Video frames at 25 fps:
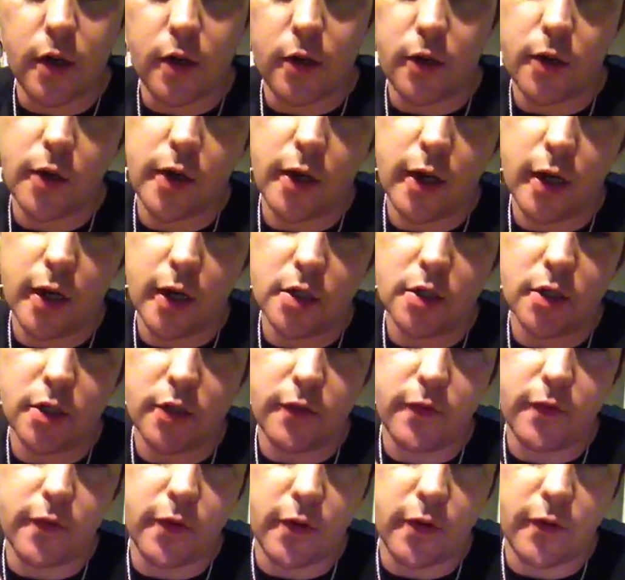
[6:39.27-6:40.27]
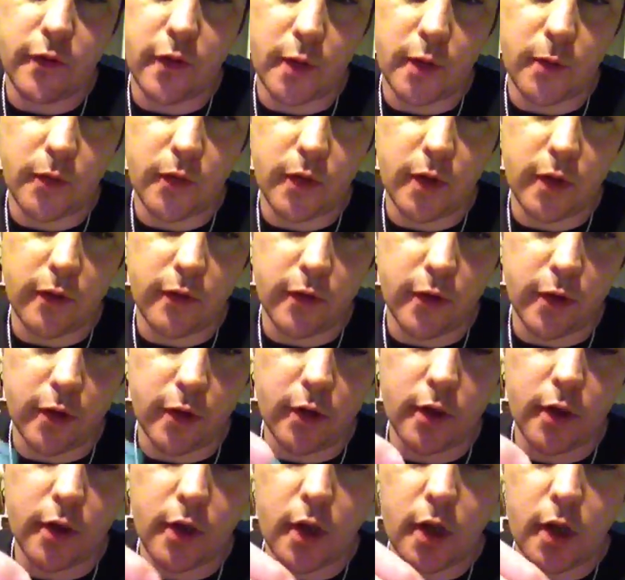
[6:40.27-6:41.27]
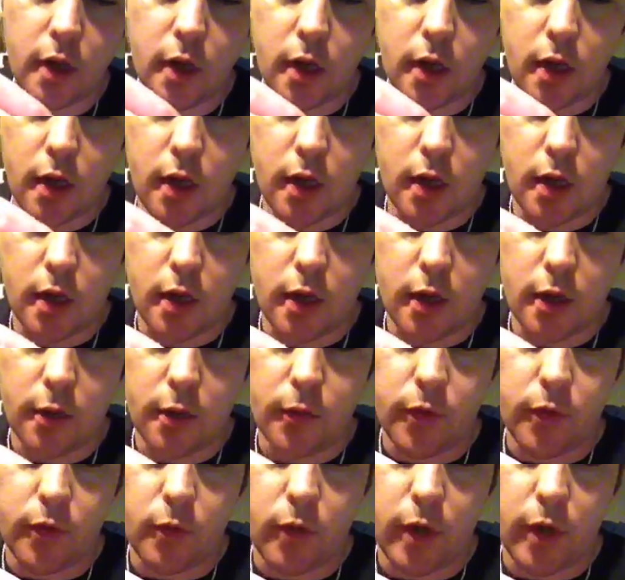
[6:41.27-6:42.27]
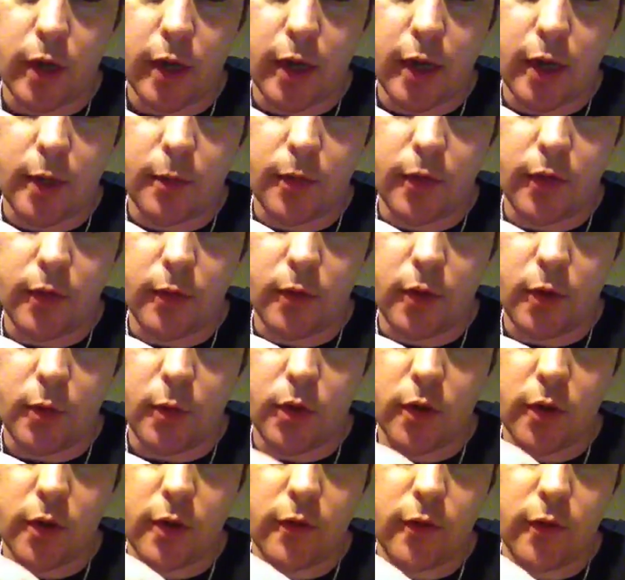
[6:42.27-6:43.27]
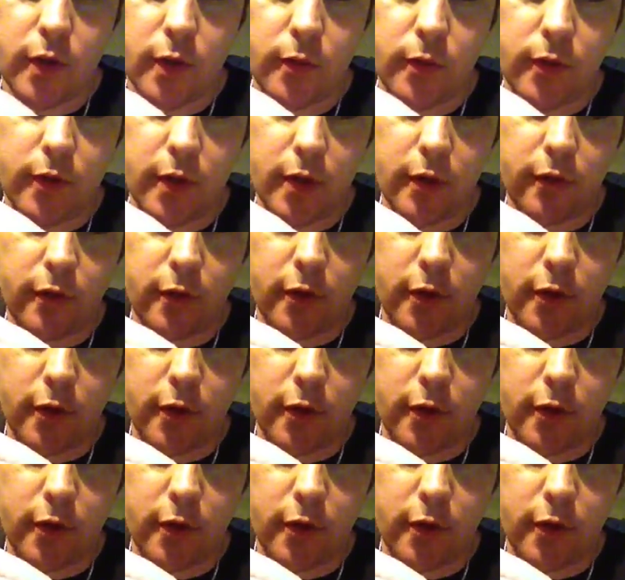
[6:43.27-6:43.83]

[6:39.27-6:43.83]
you could actually fit a vape safe in. So what happens when you put the vape safe